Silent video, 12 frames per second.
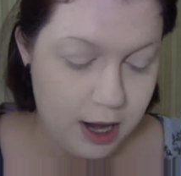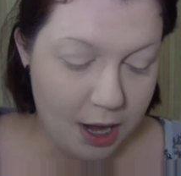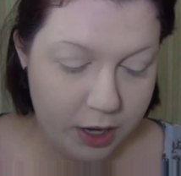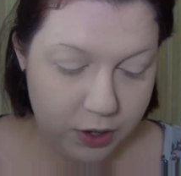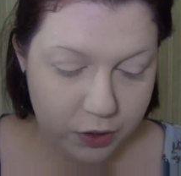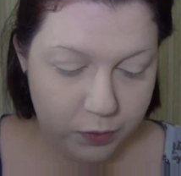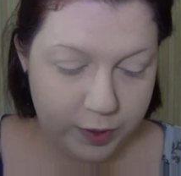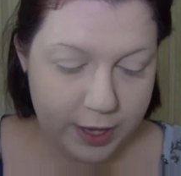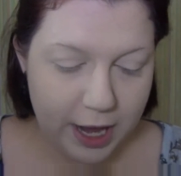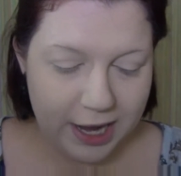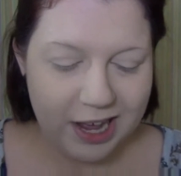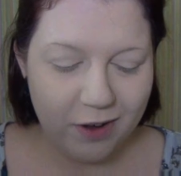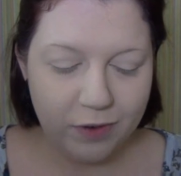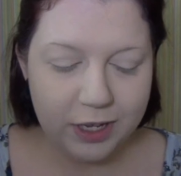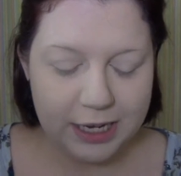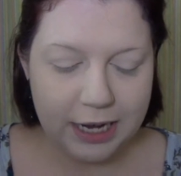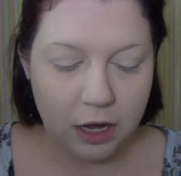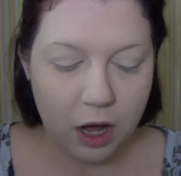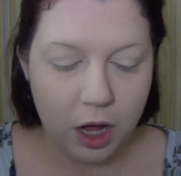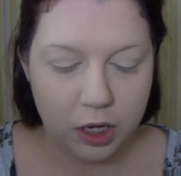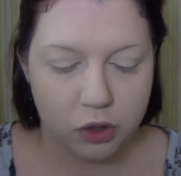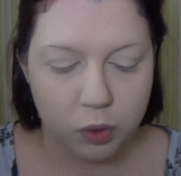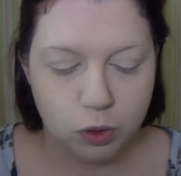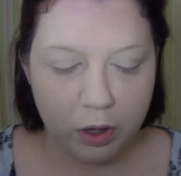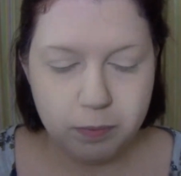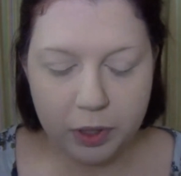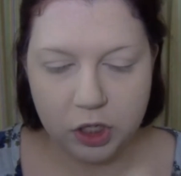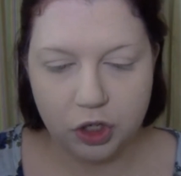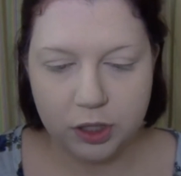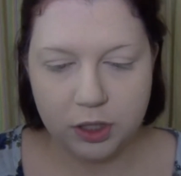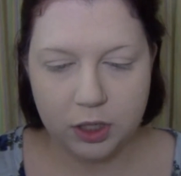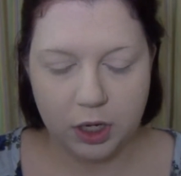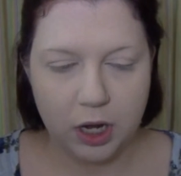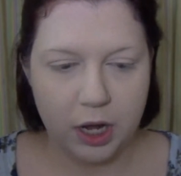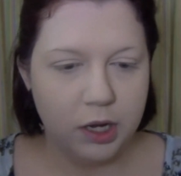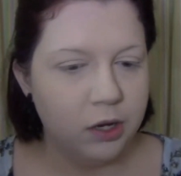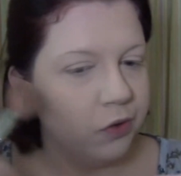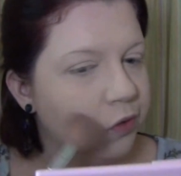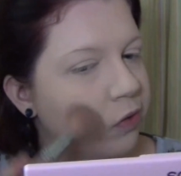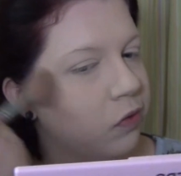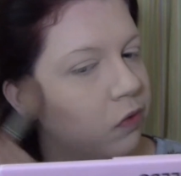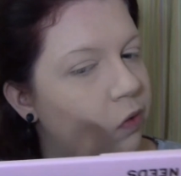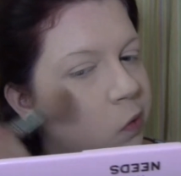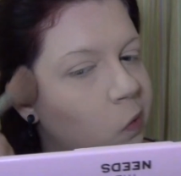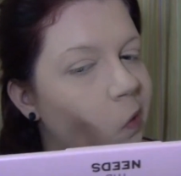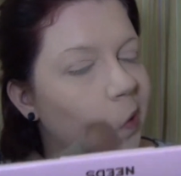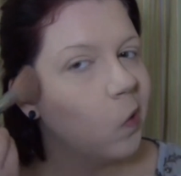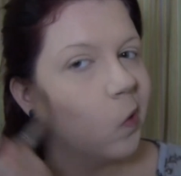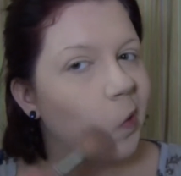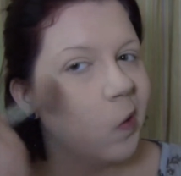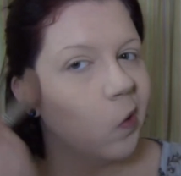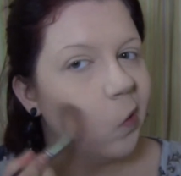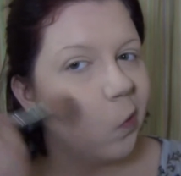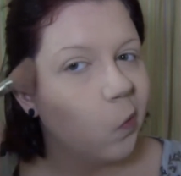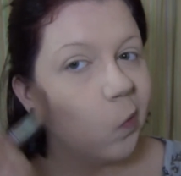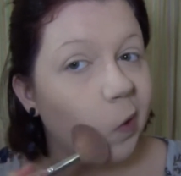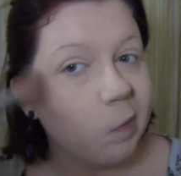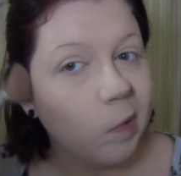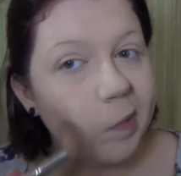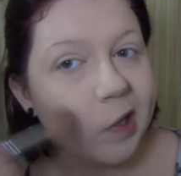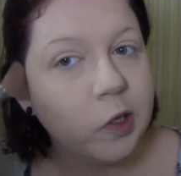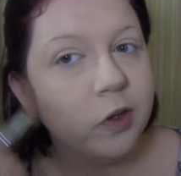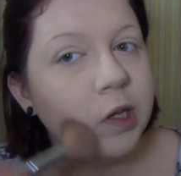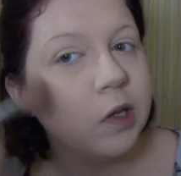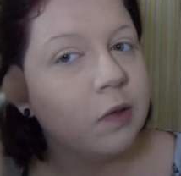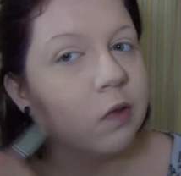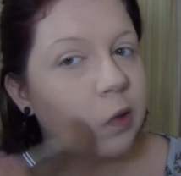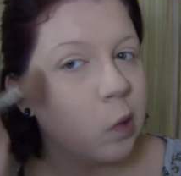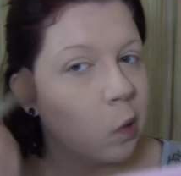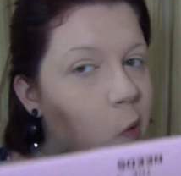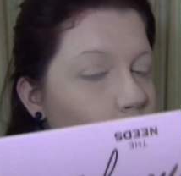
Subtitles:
and use that, not really to contour, but just to kind of warm up my cheeks.